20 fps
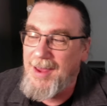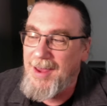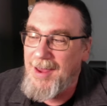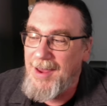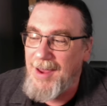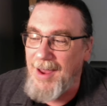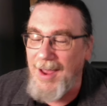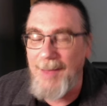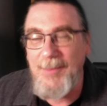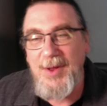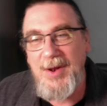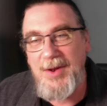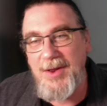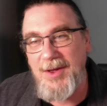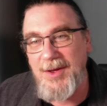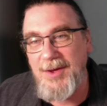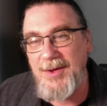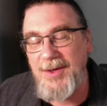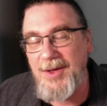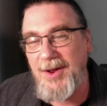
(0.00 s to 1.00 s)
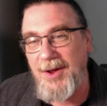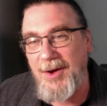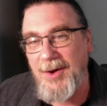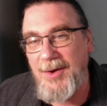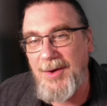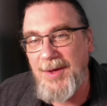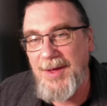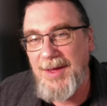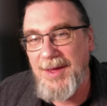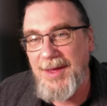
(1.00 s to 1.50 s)
I'm into, you
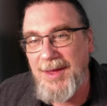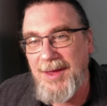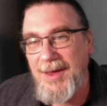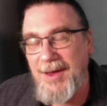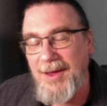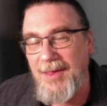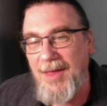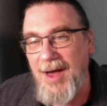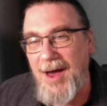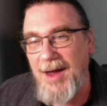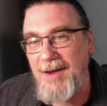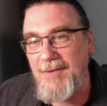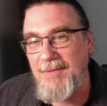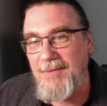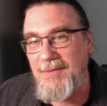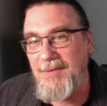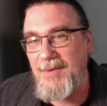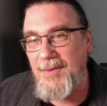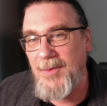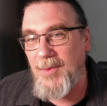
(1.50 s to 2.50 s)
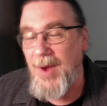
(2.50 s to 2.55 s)
know, a lot of